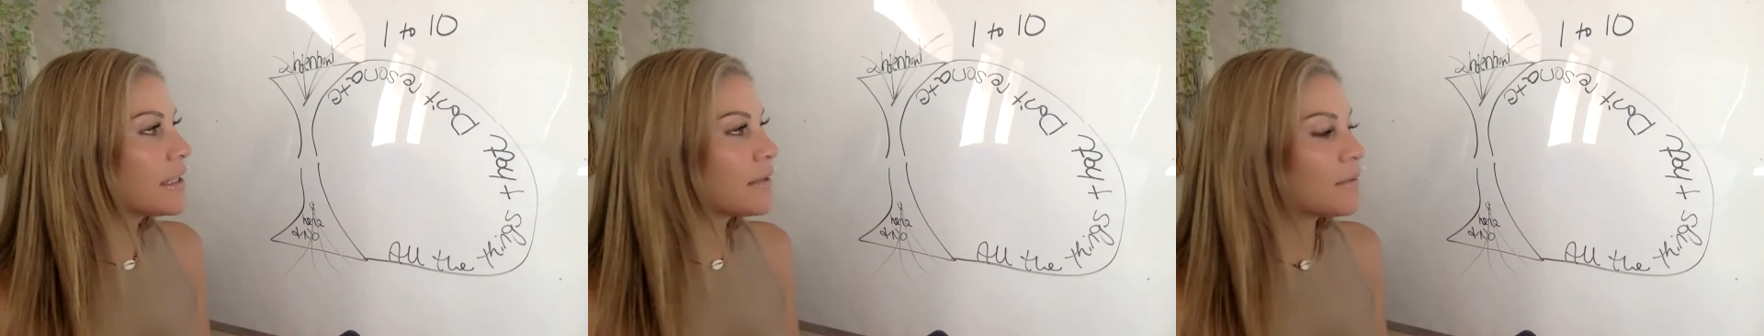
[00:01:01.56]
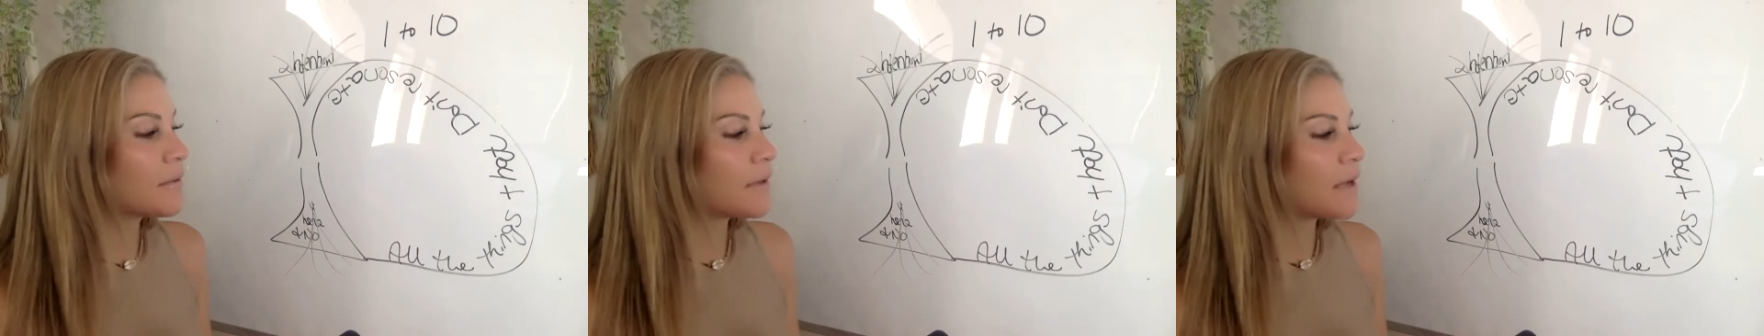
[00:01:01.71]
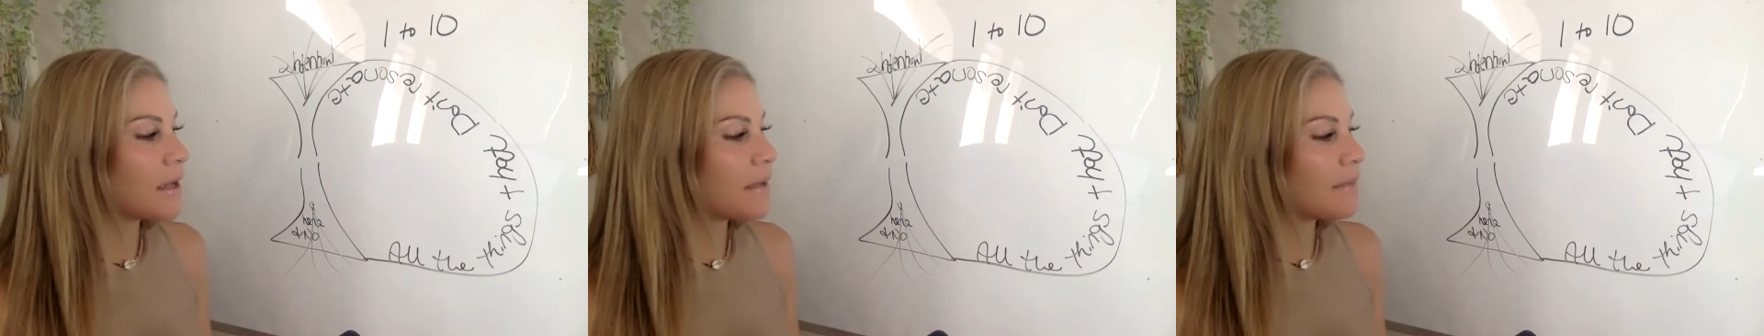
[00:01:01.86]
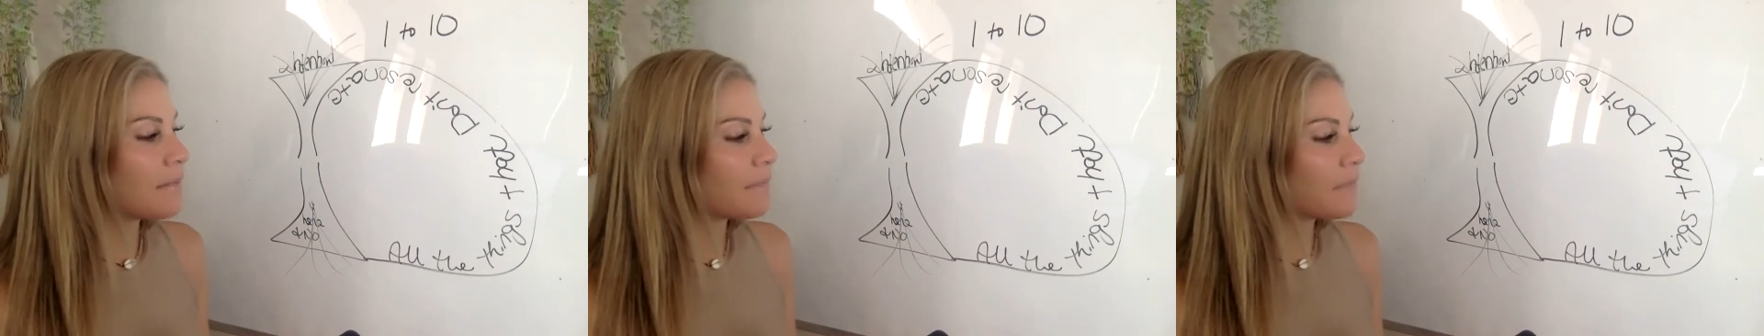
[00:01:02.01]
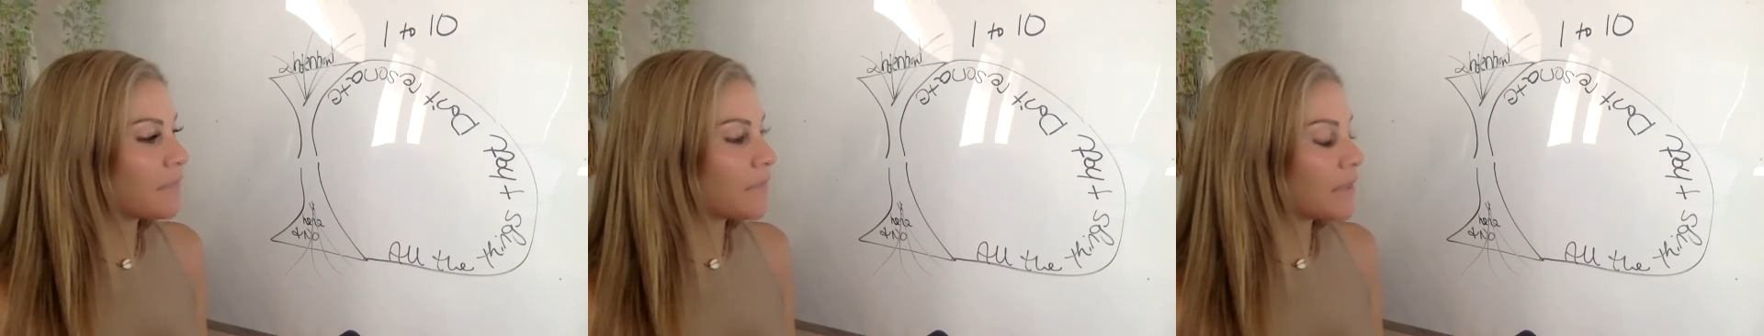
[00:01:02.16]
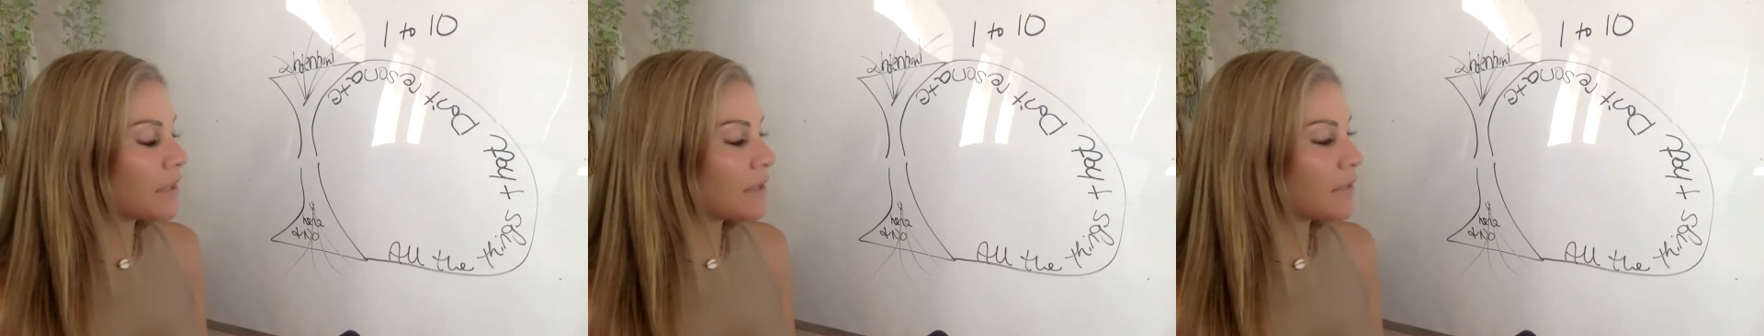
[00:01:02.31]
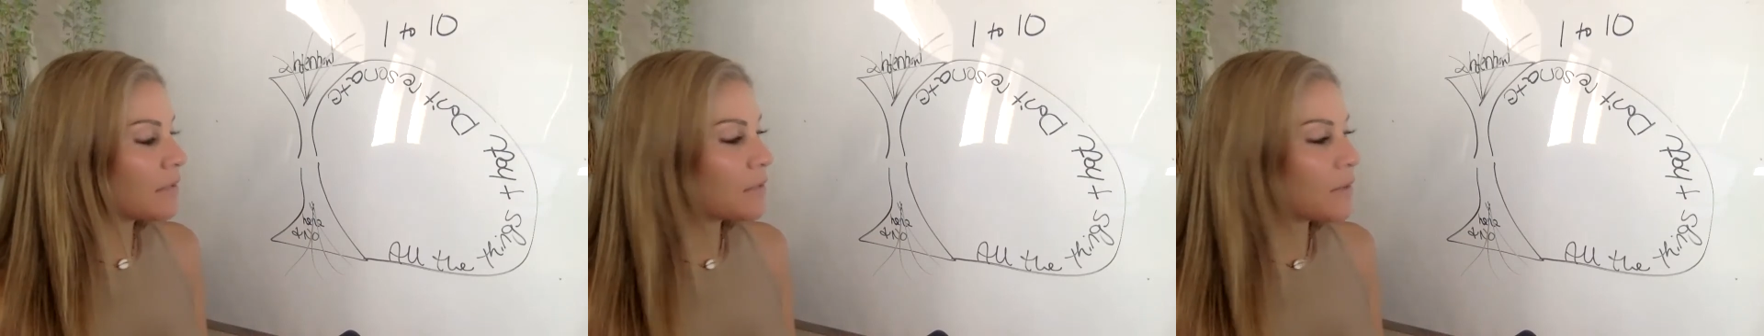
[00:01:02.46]
the um,
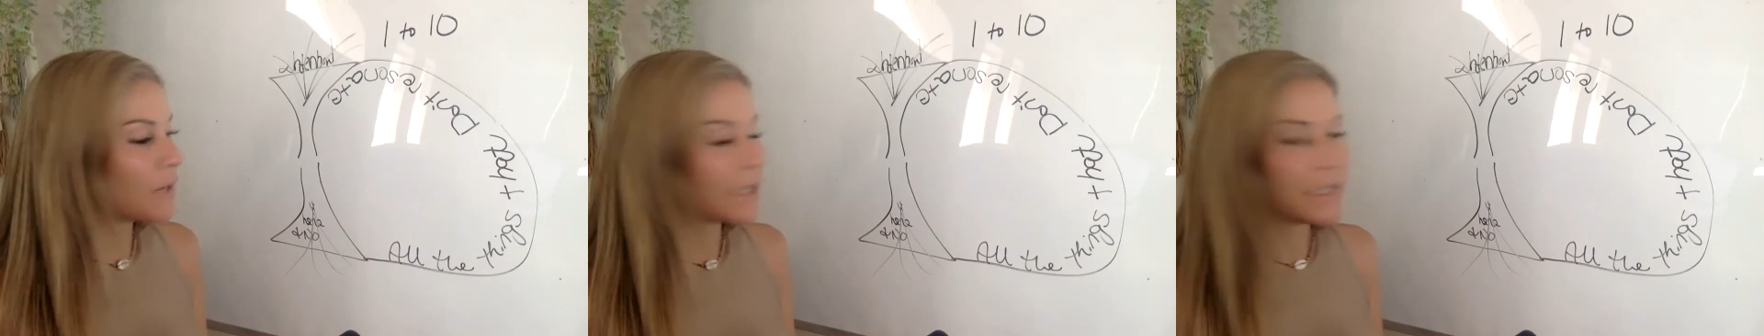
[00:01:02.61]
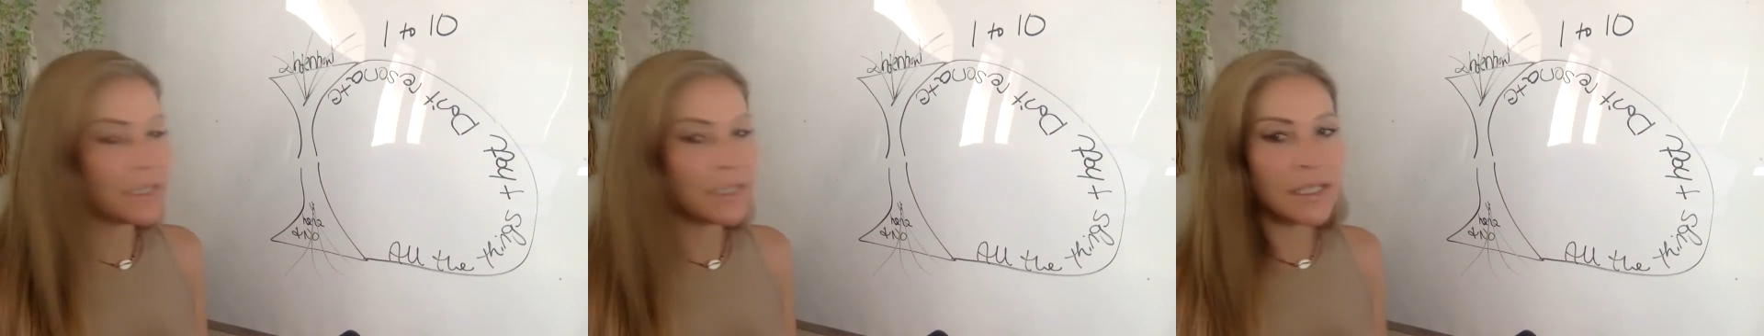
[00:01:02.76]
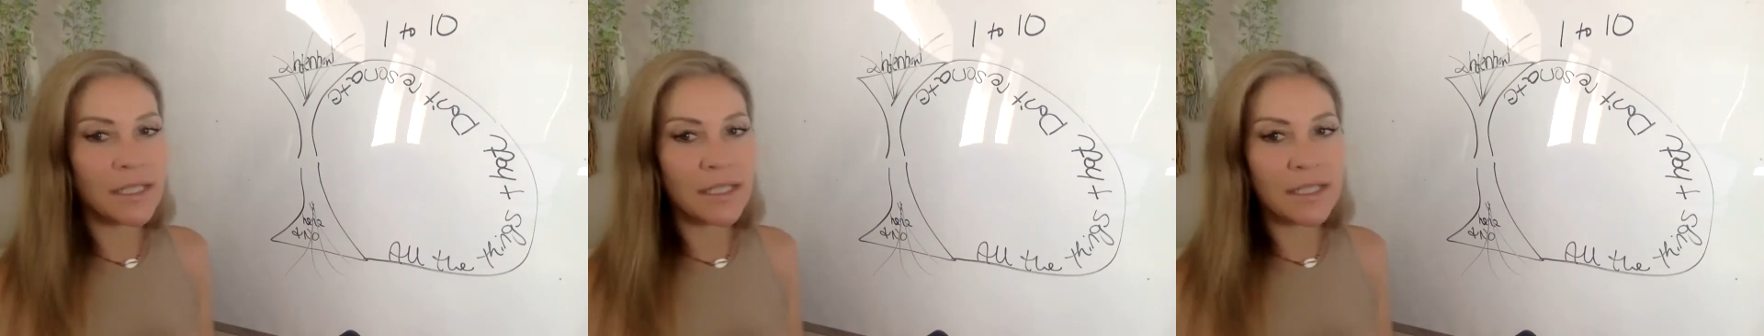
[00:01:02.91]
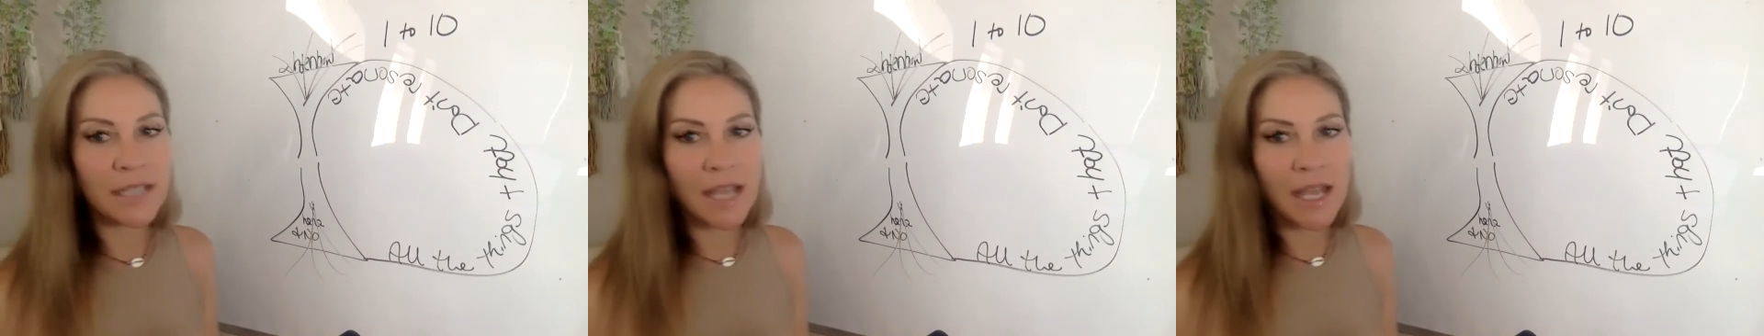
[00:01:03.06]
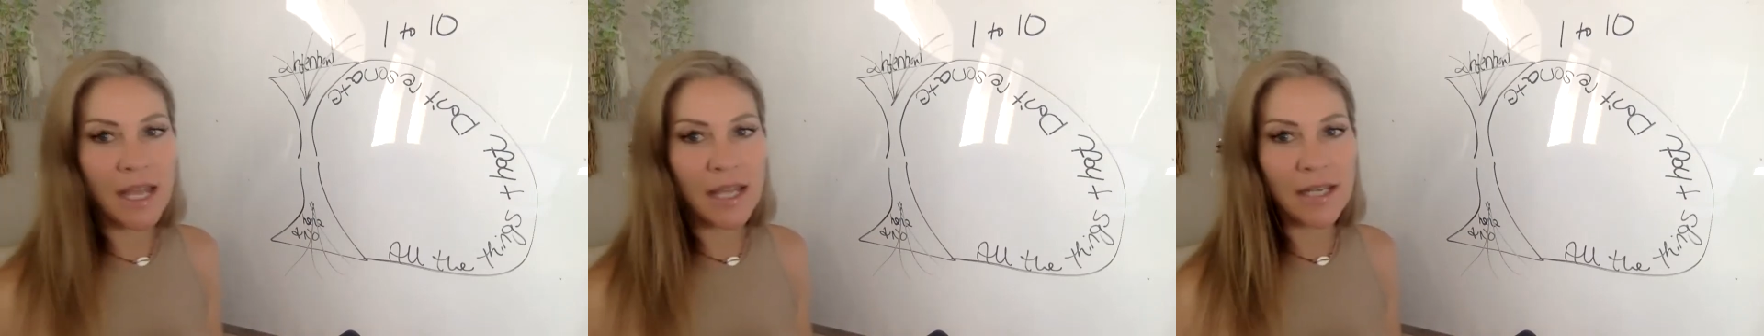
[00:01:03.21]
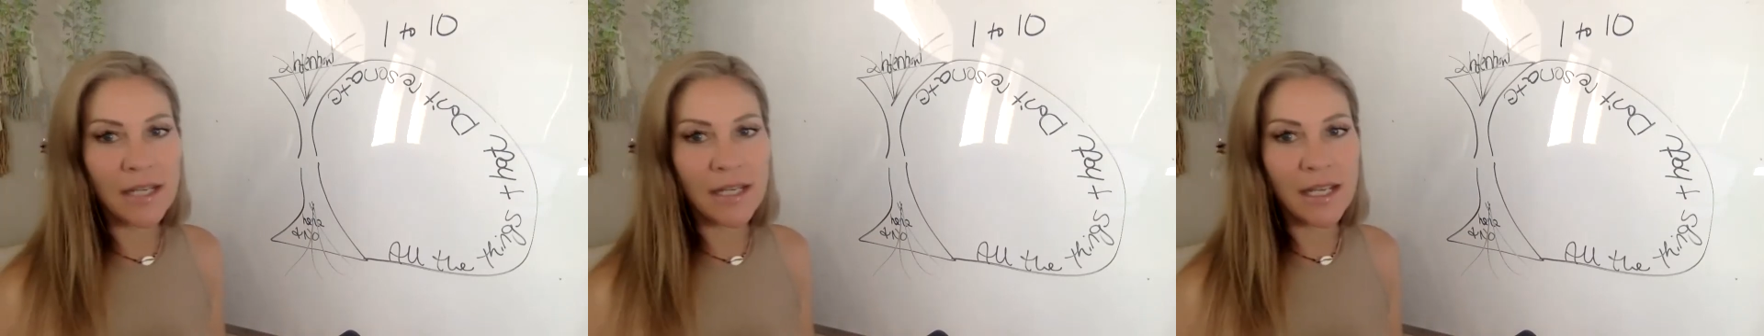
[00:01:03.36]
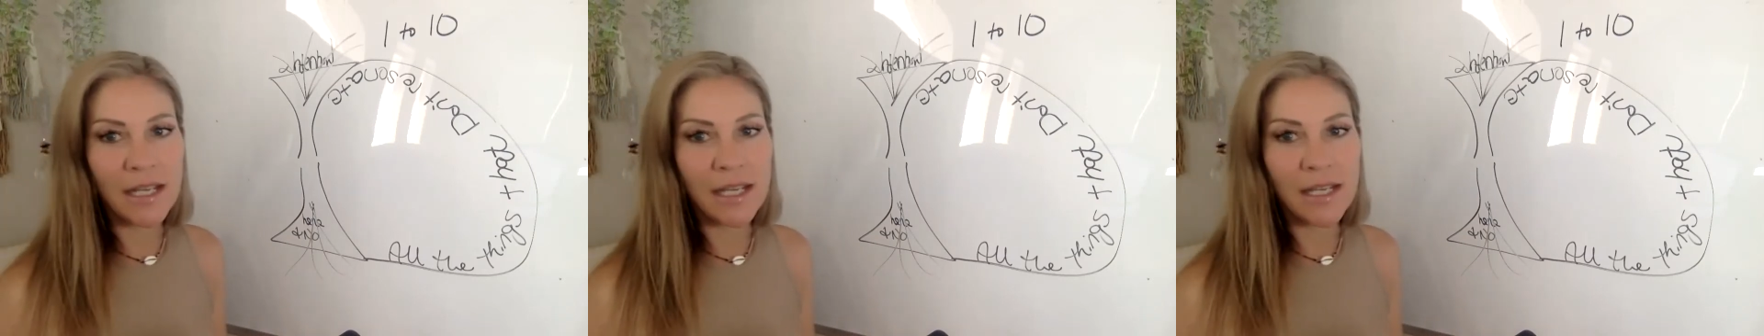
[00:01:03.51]
the one to
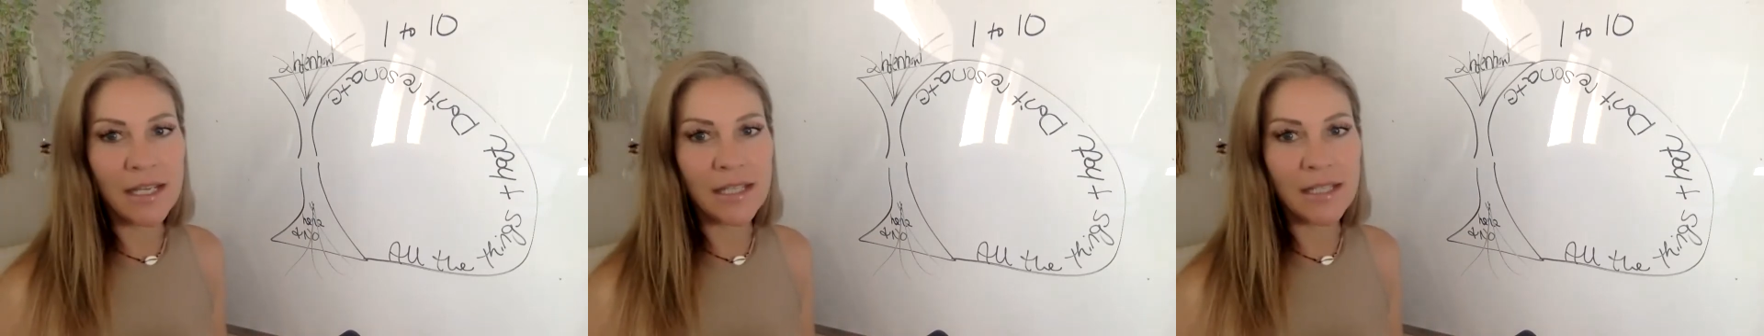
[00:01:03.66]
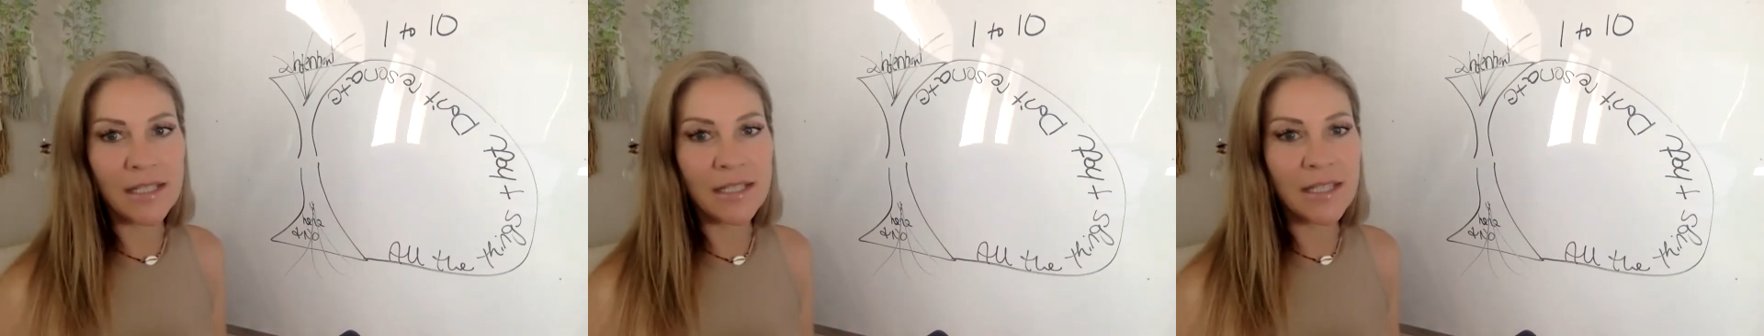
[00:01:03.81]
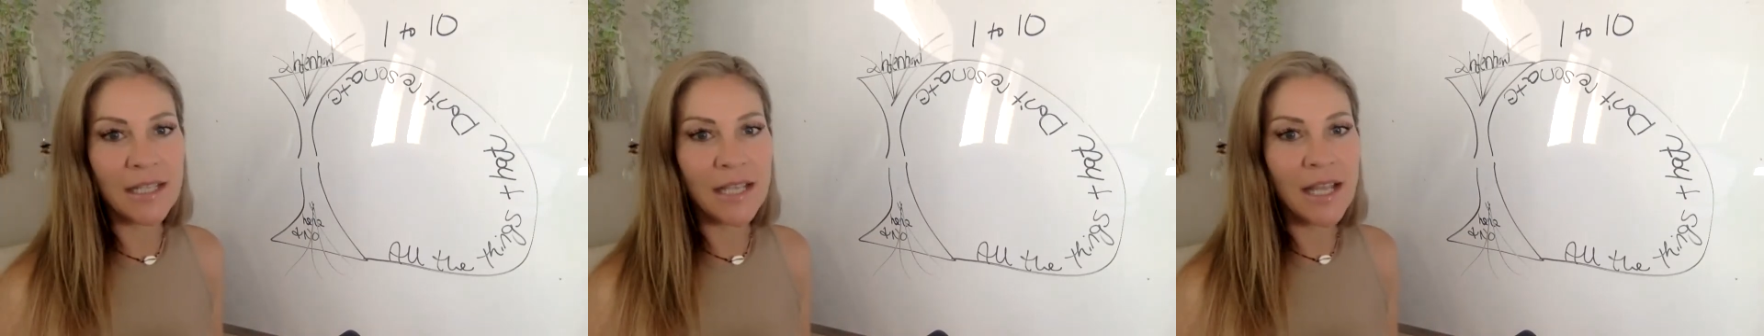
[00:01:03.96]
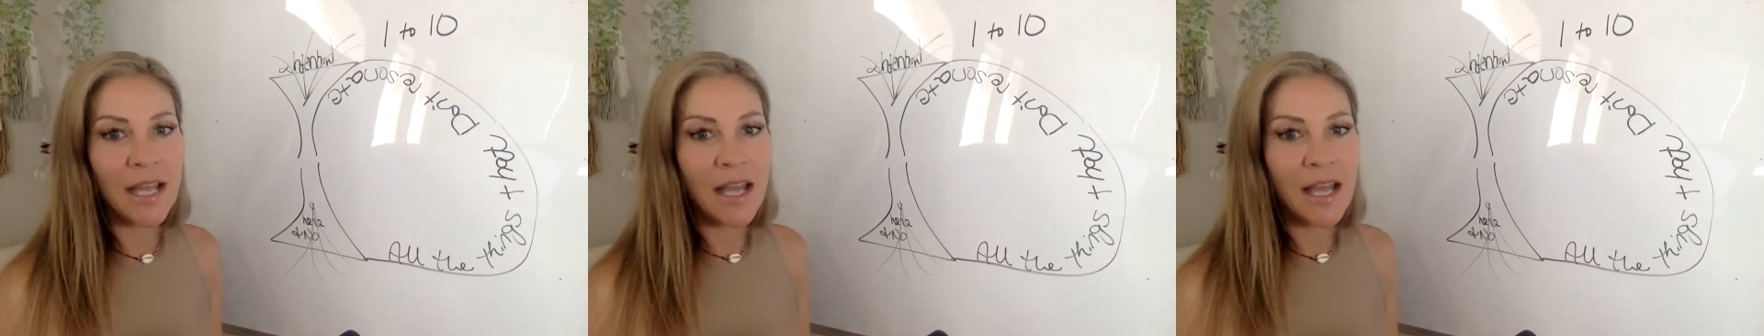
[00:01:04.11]
ten, and